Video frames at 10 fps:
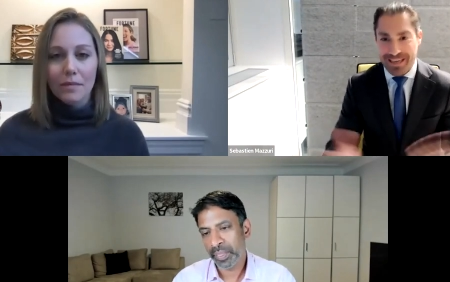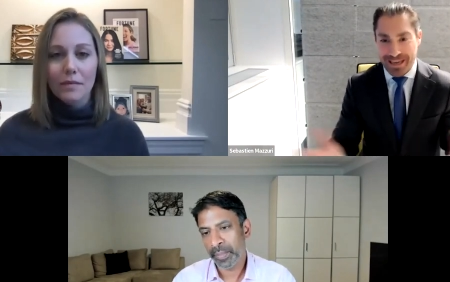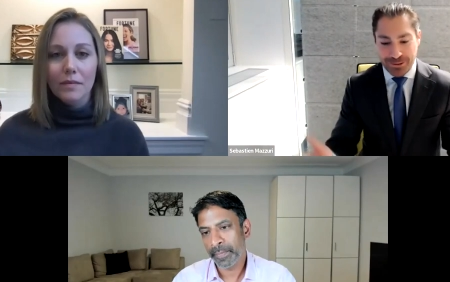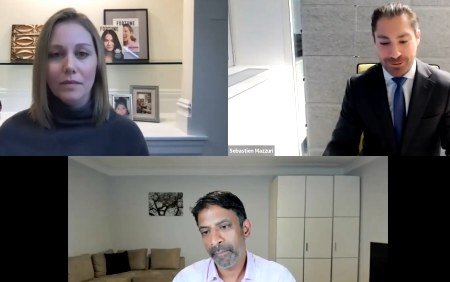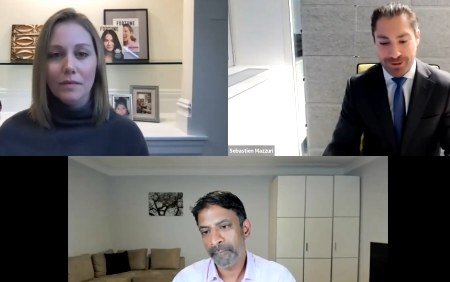
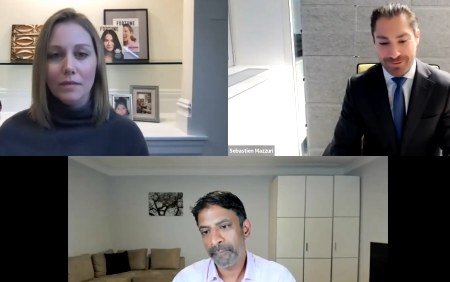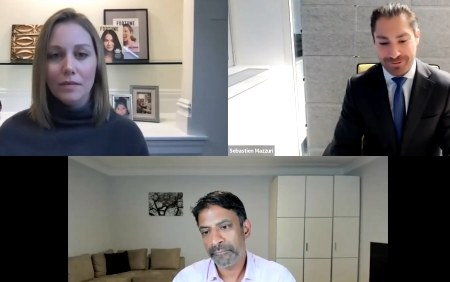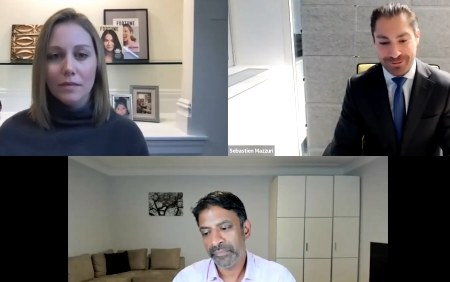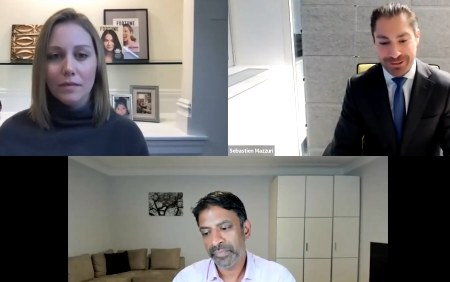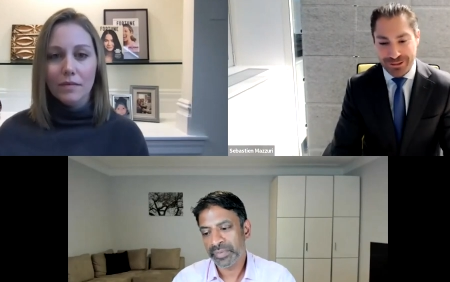Speaker 1: and could
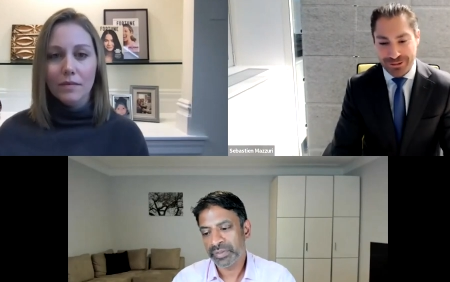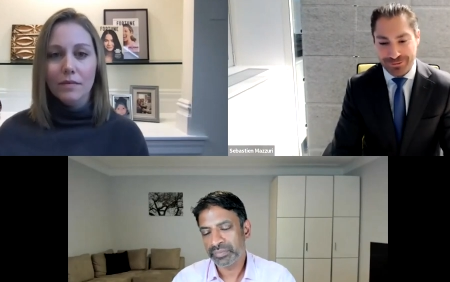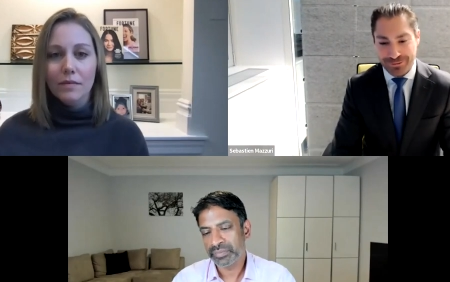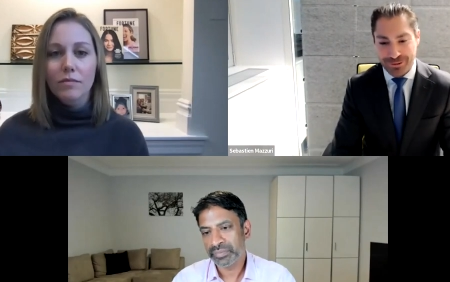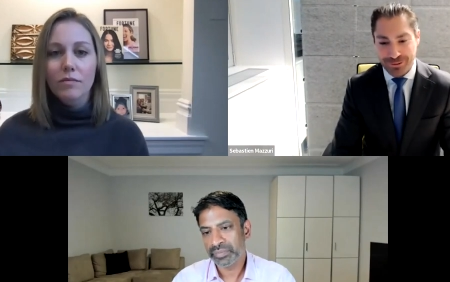have
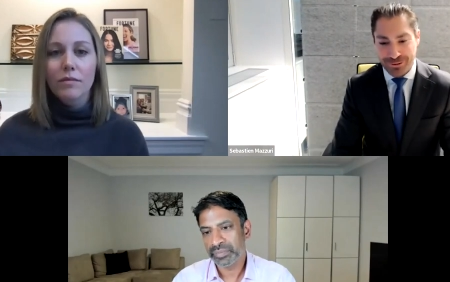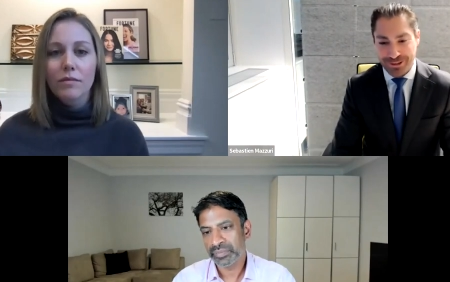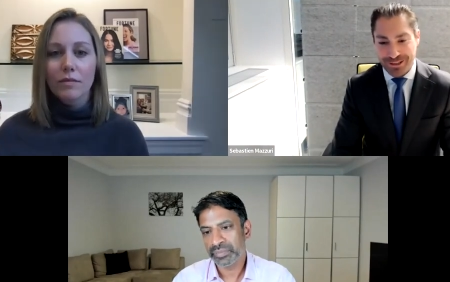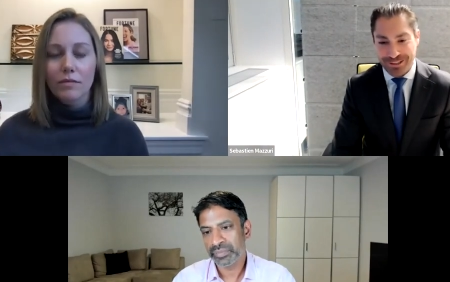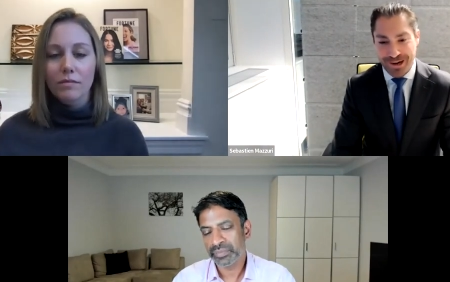deserved,
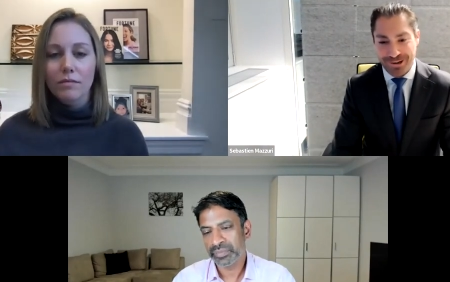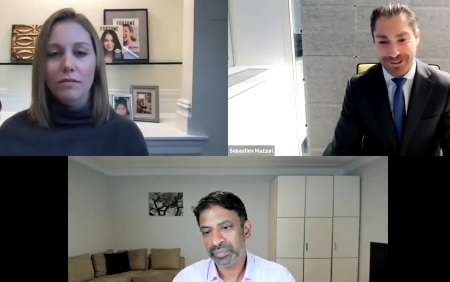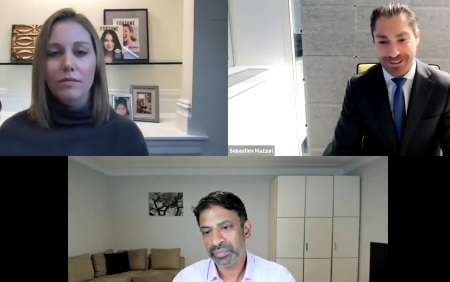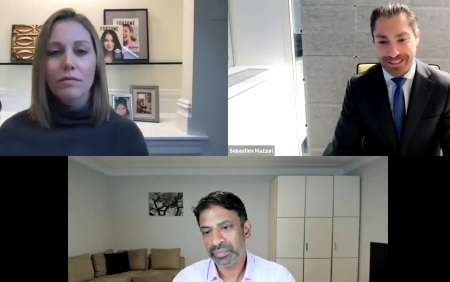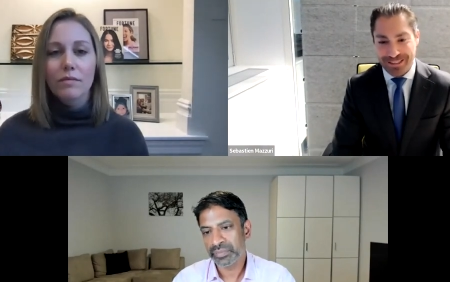an
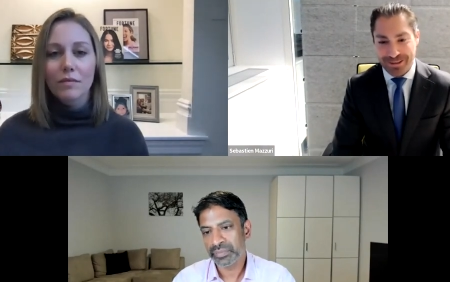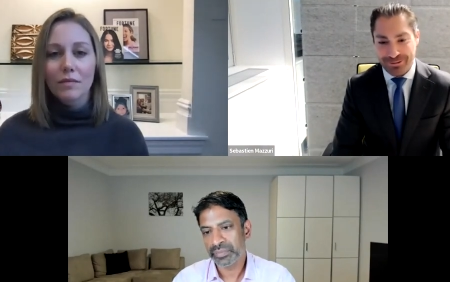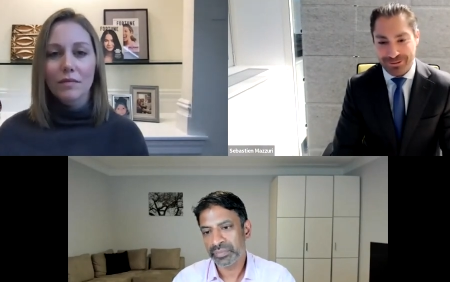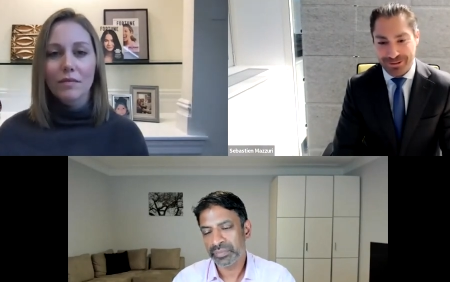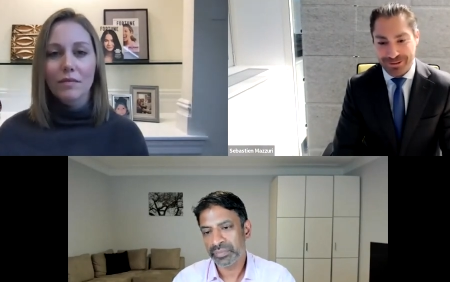entire day
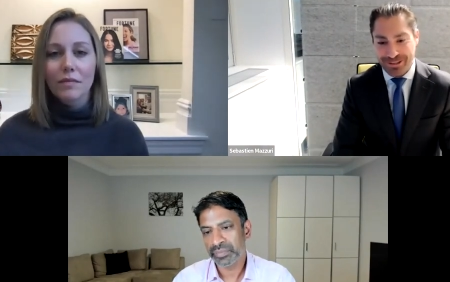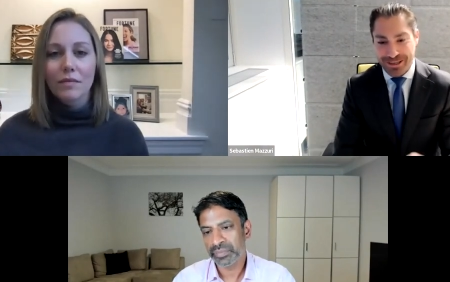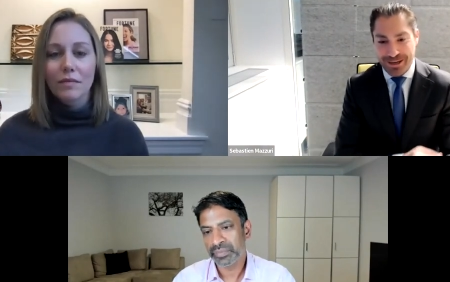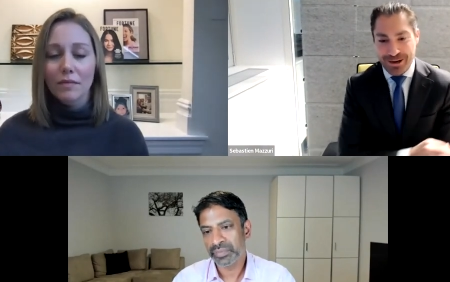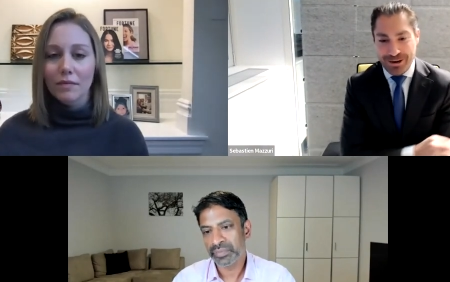
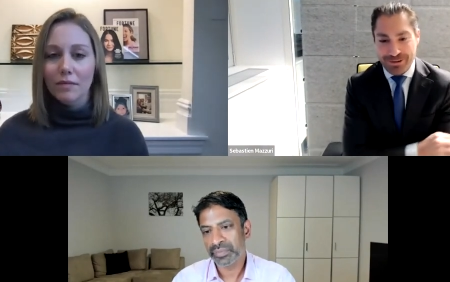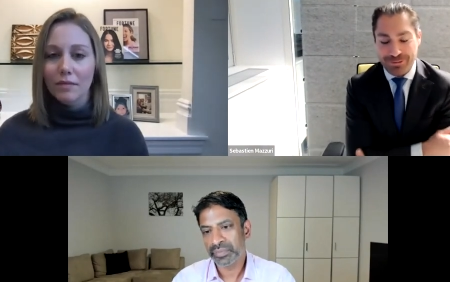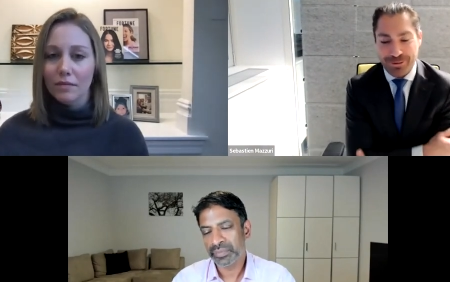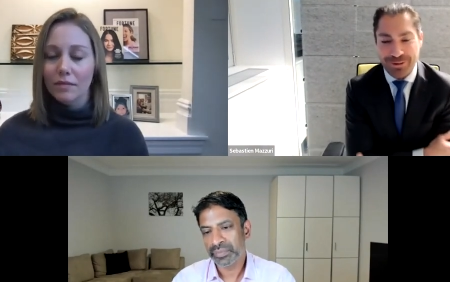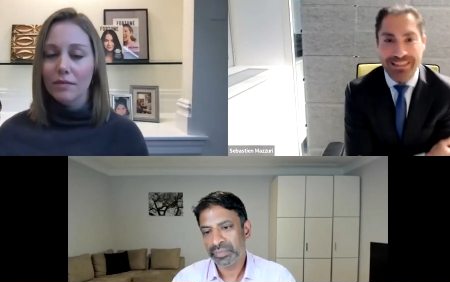of
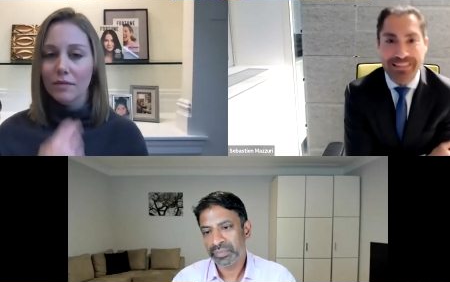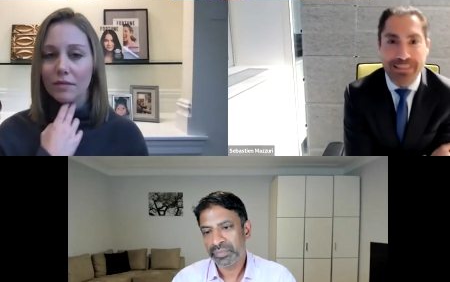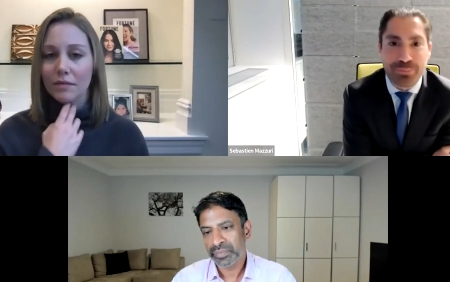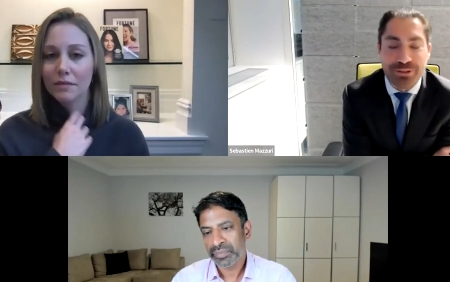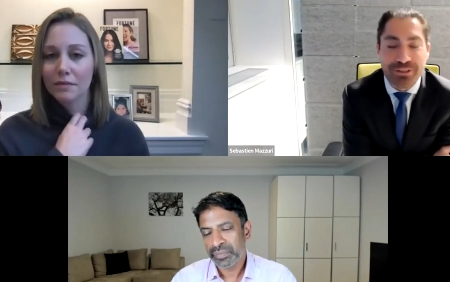going
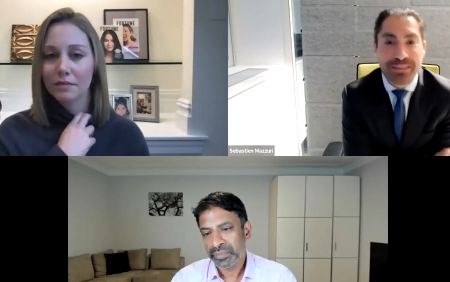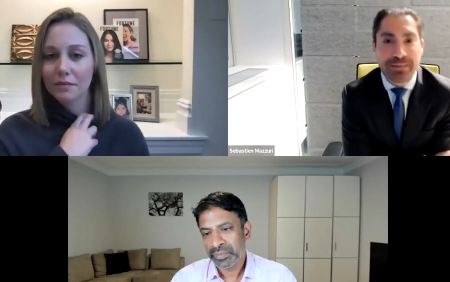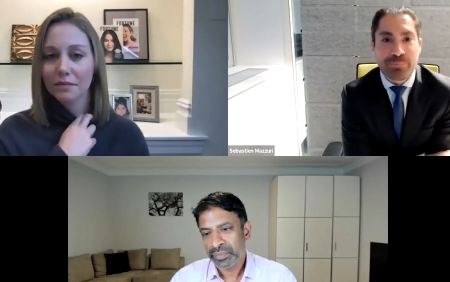deeper,